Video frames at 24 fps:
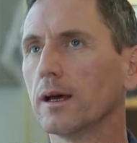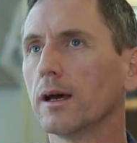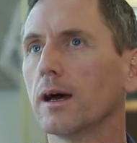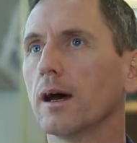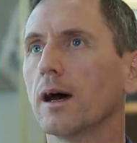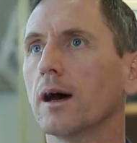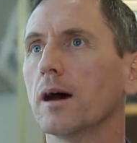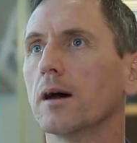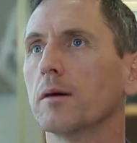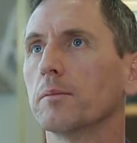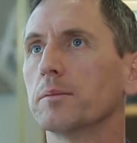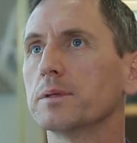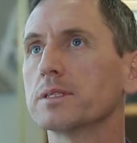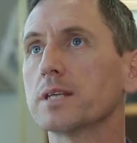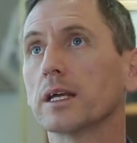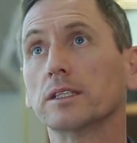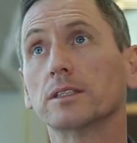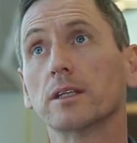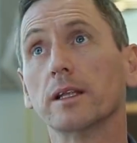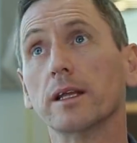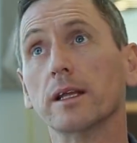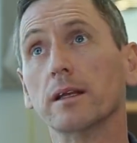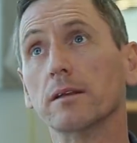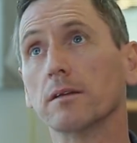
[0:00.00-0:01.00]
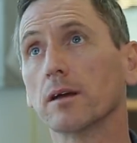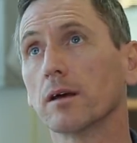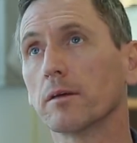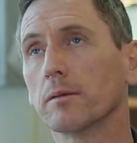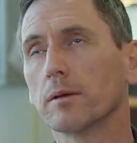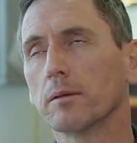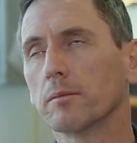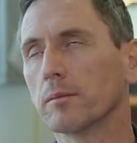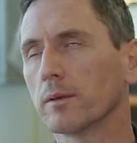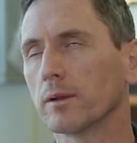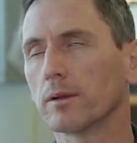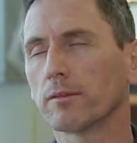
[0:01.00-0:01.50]
Potentially,
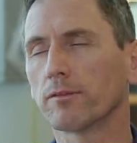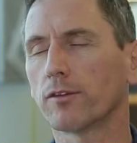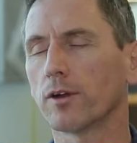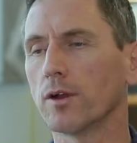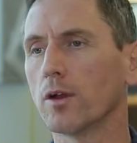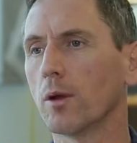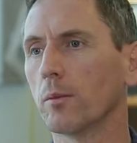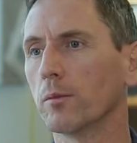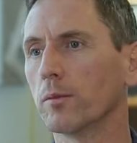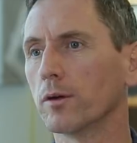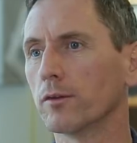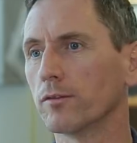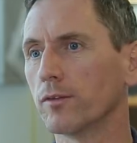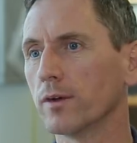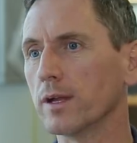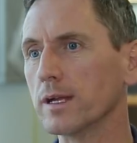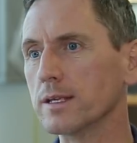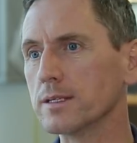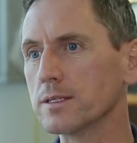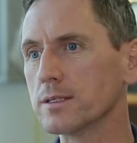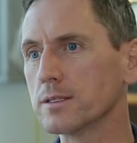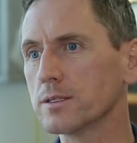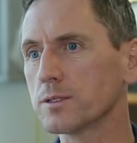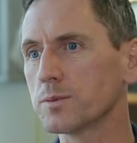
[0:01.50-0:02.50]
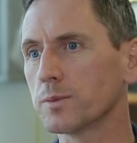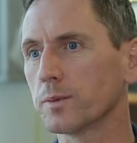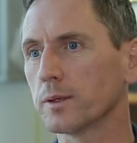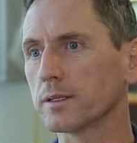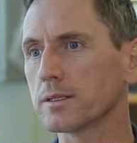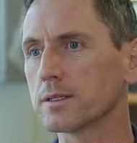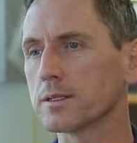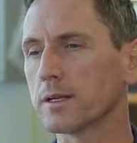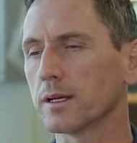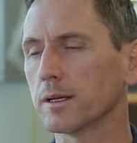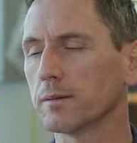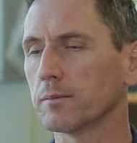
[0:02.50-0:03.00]
I mean, for a number of reasons,
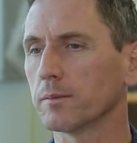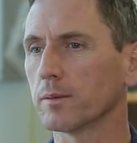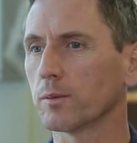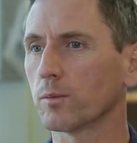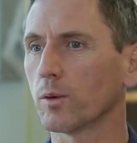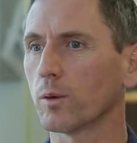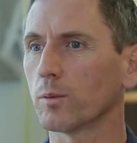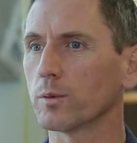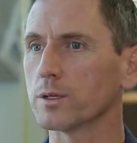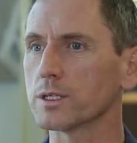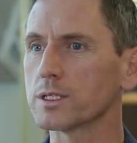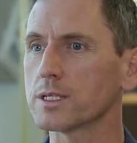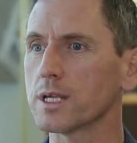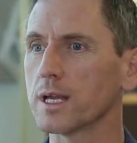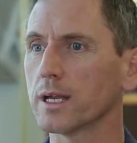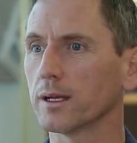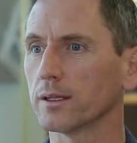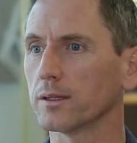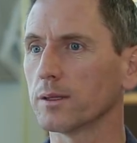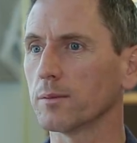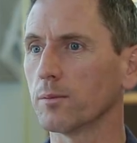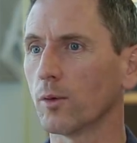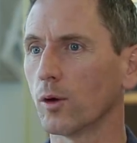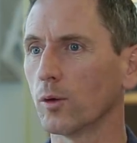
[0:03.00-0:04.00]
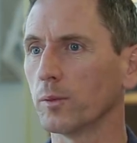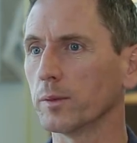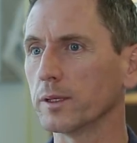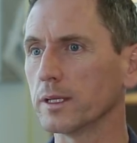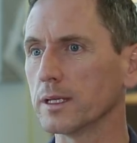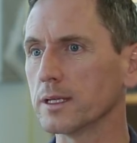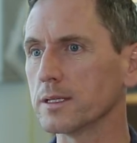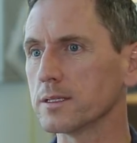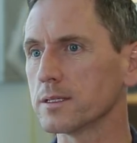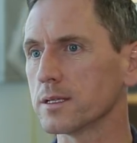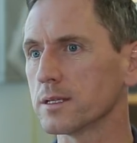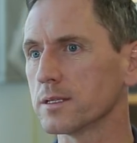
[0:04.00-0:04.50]
but what we're seeing at the moment
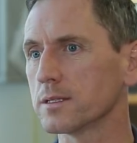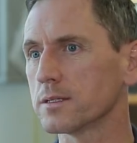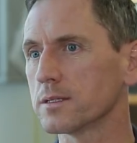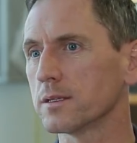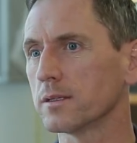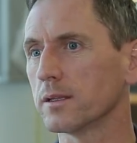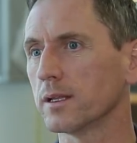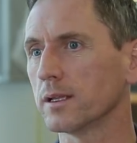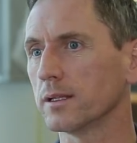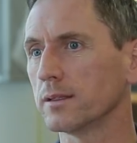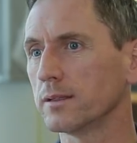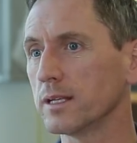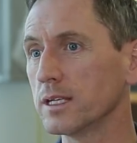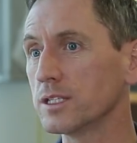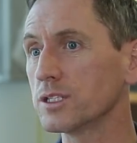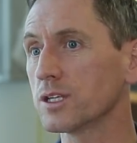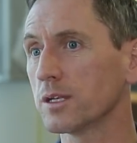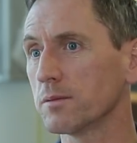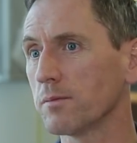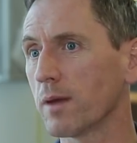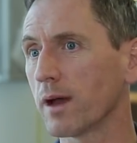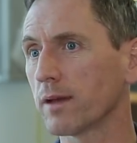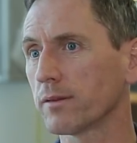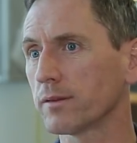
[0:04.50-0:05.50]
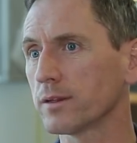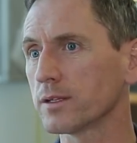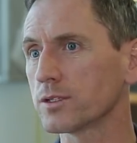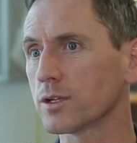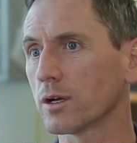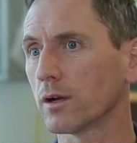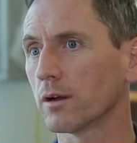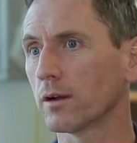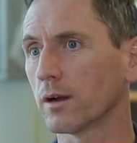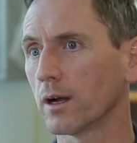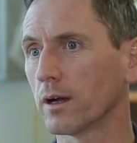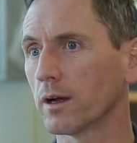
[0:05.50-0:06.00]
is the teaching methods
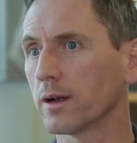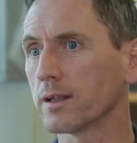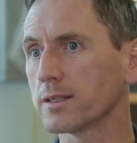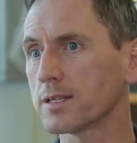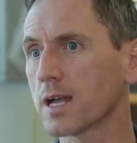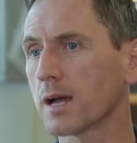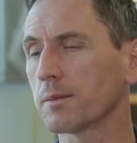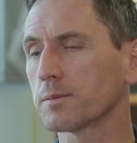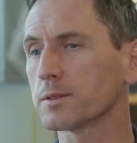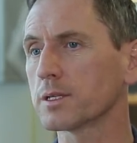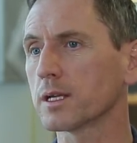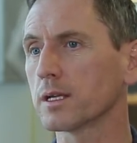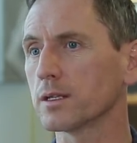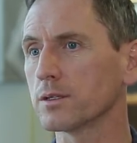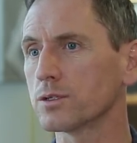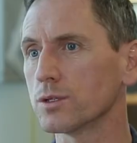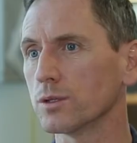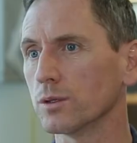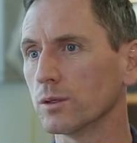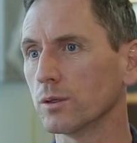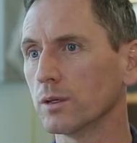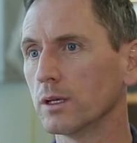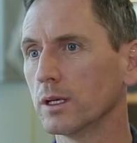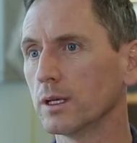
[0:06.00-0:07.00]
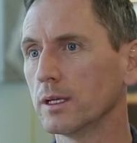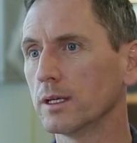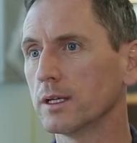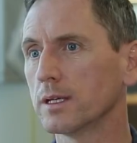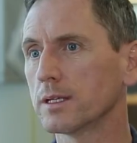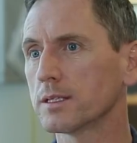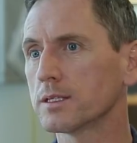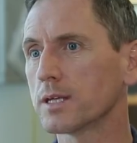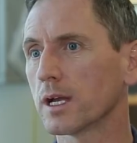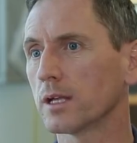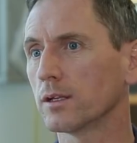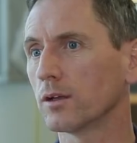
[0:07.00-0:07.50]
are adapting to
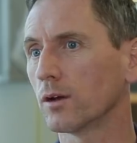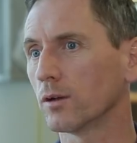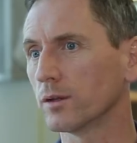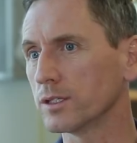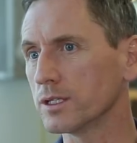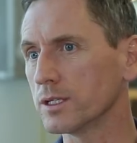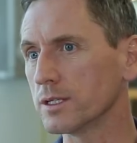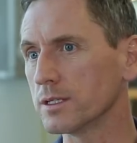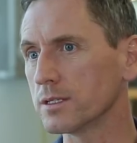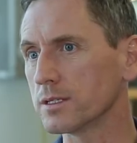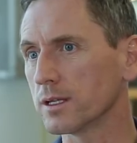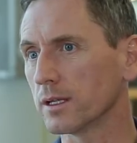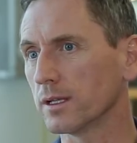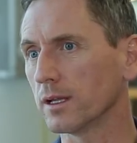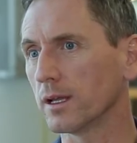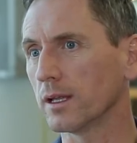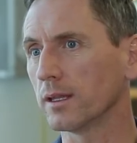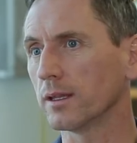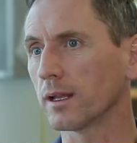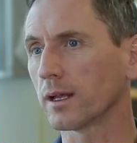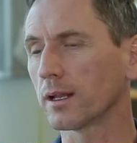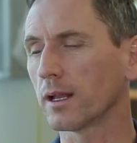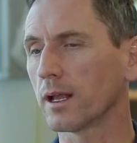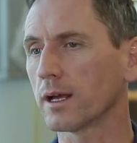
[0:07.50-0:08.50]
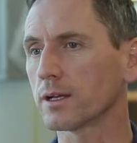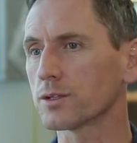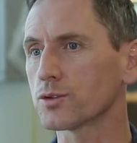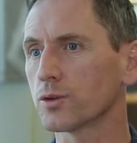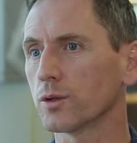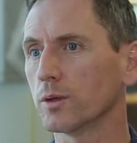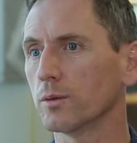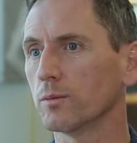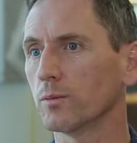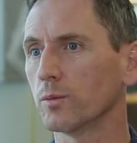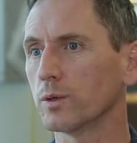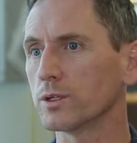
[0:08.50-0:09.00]
technologies in the
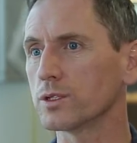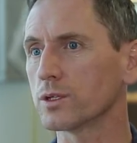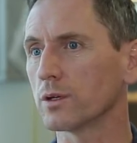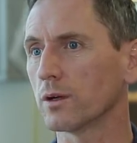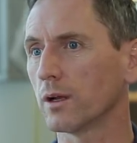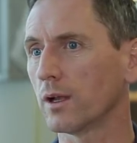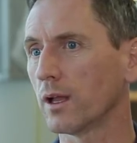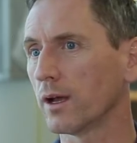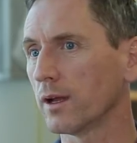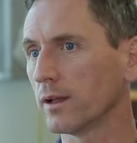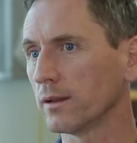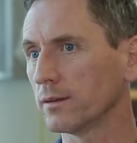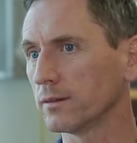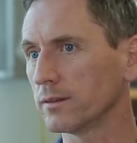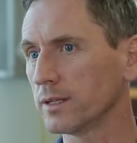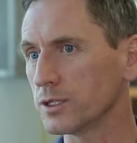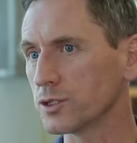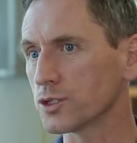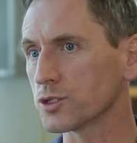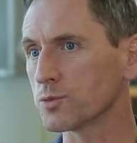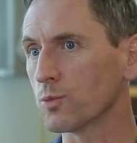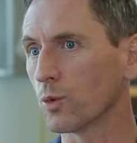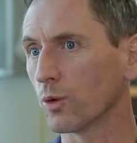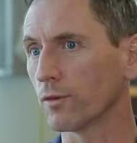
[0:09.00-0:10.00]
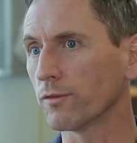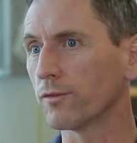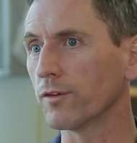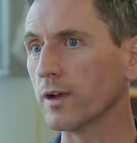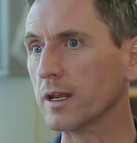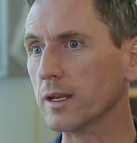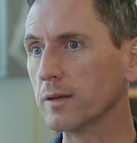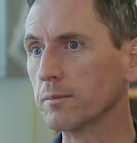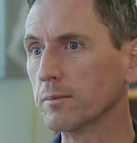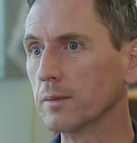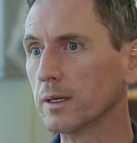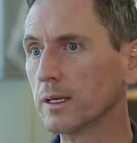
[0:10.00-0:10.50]
classroom, which are allowing teachers more
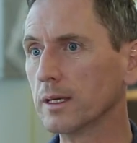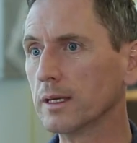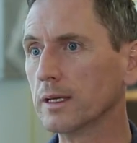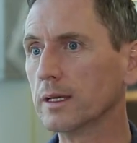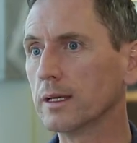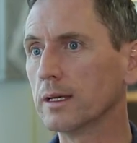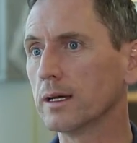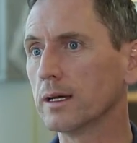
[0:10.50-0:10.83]
freedom.